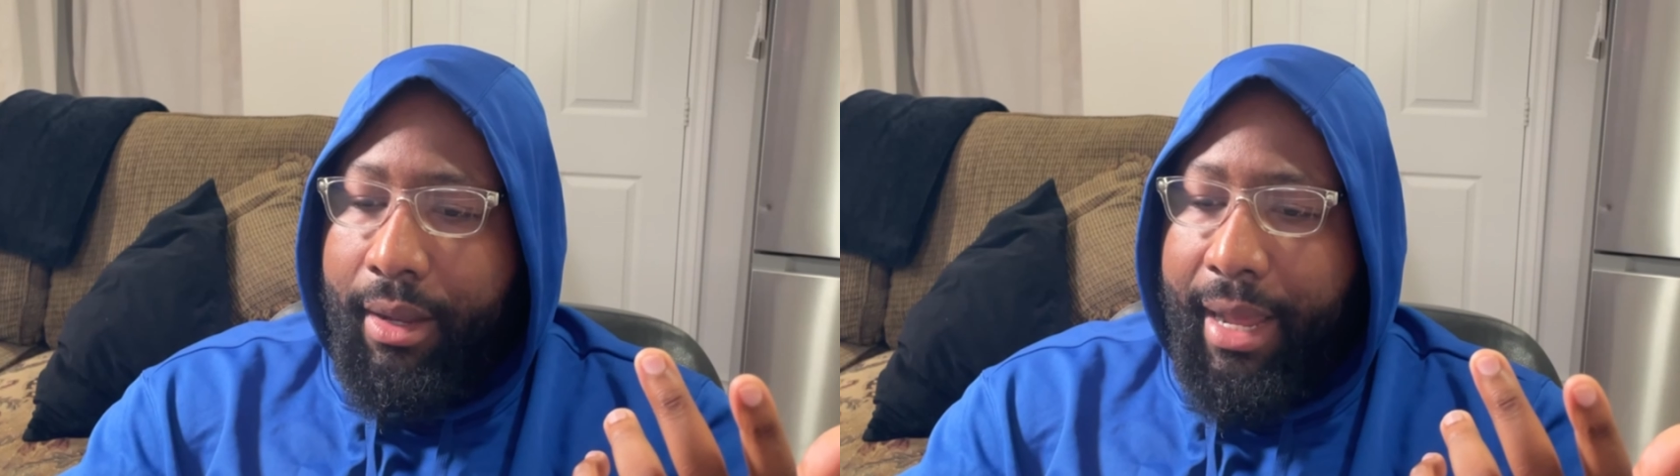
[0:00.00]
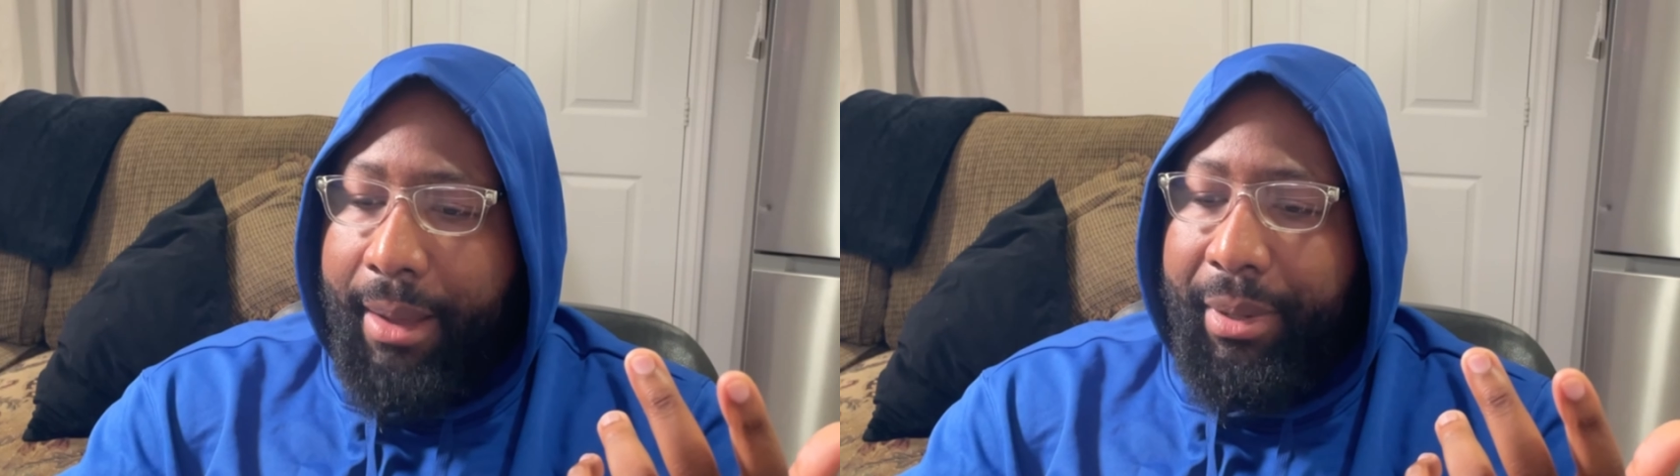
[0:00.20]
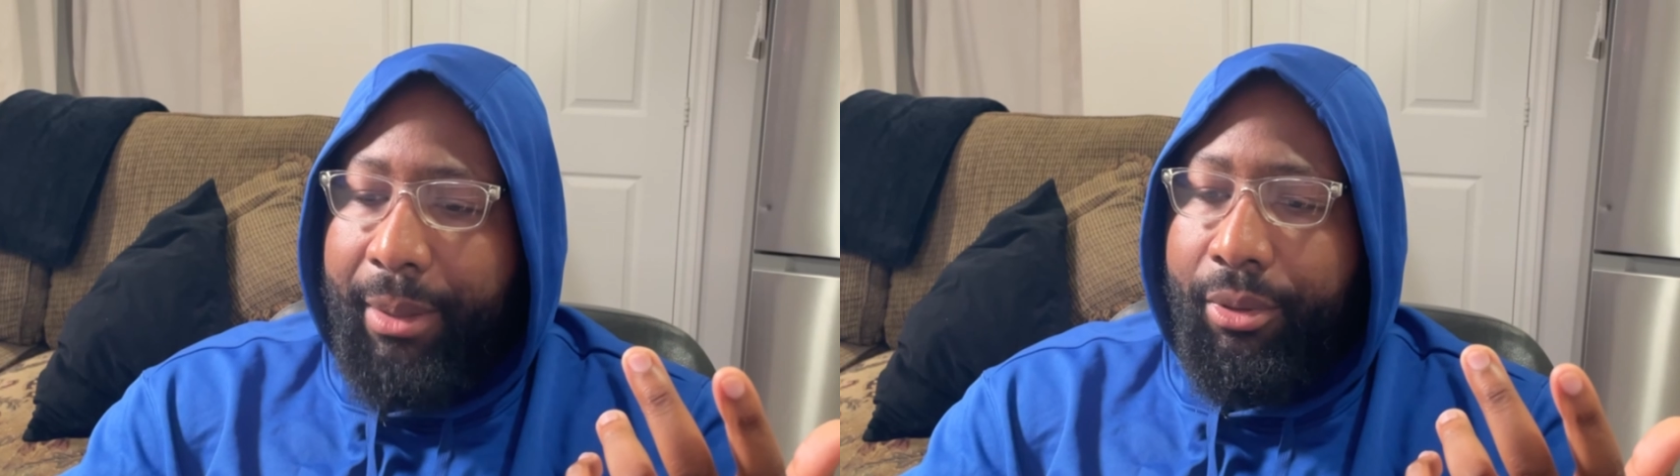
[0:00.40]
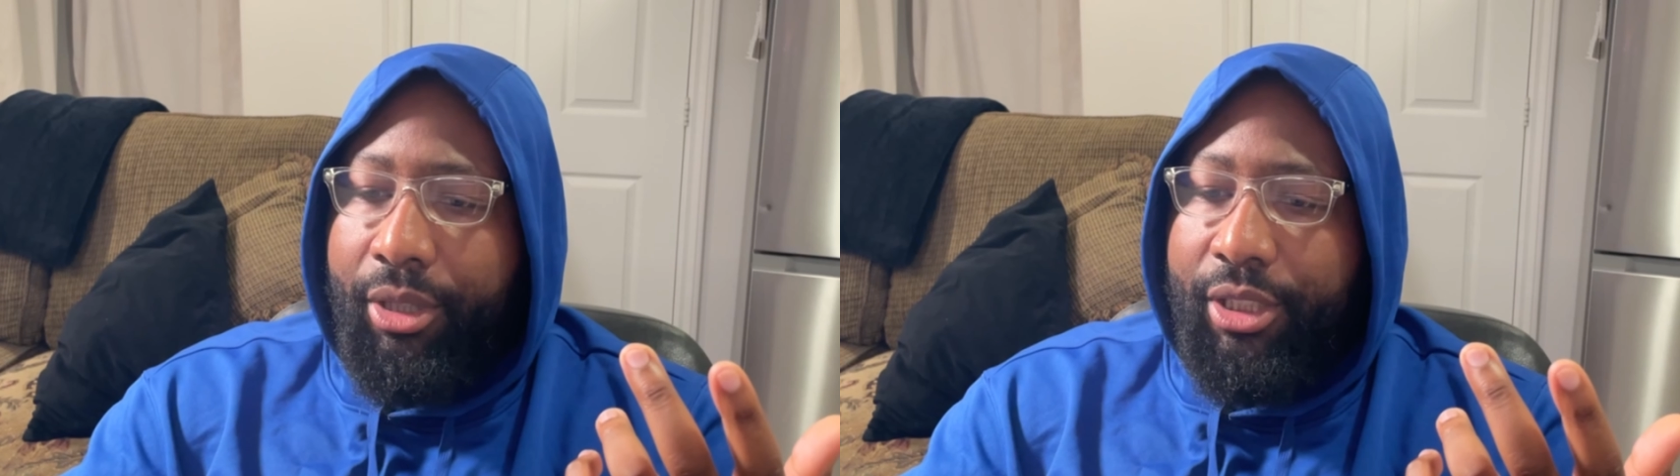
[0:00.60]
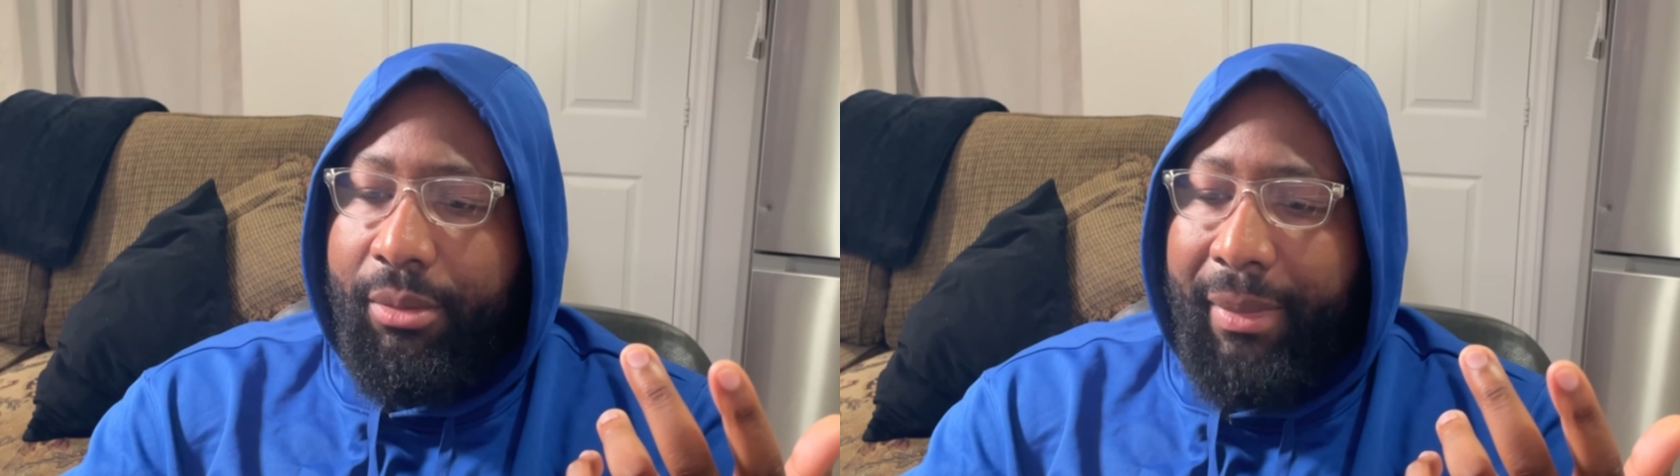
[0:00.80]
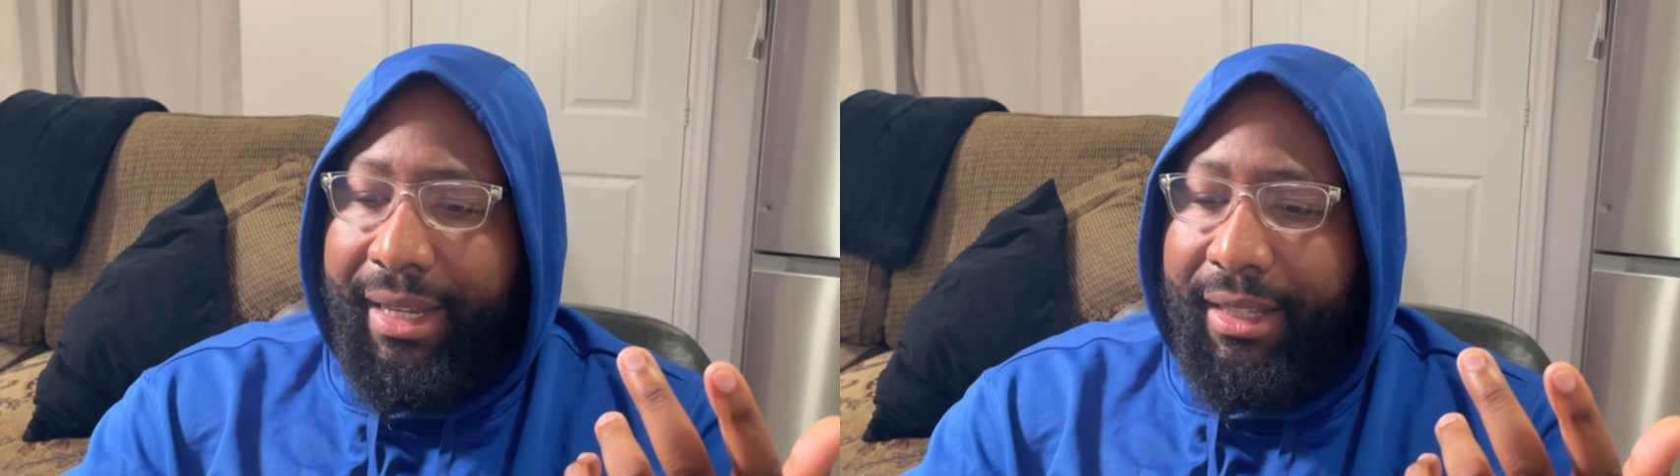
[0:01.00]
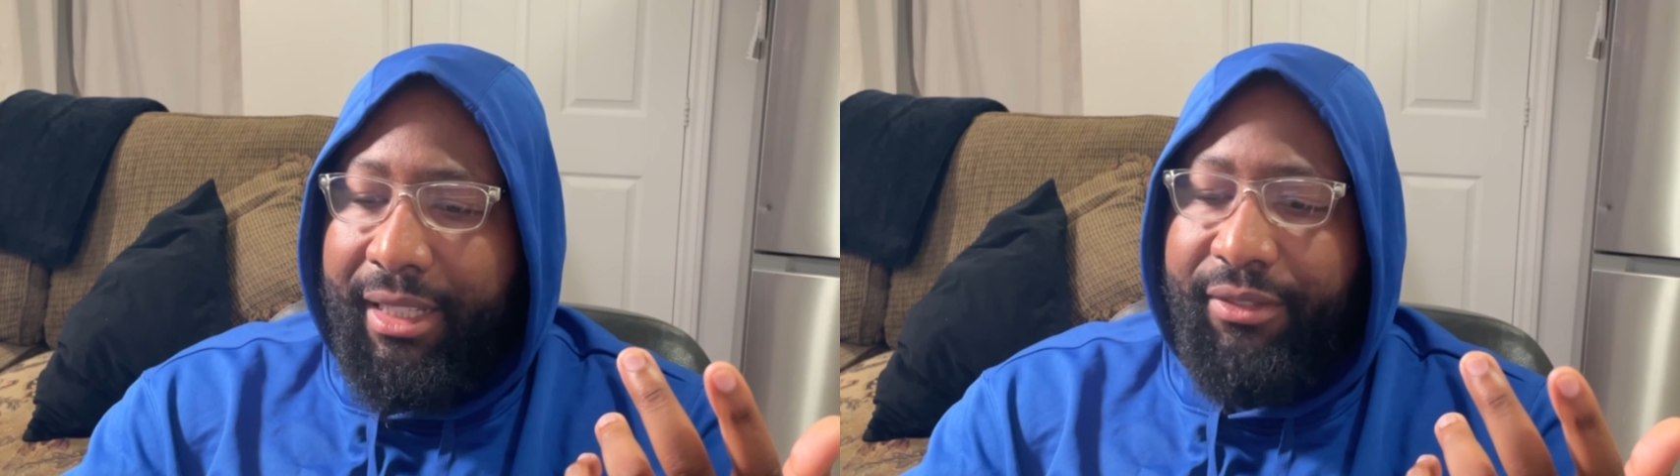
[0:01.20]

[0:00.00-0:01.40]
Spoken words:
And people are just making these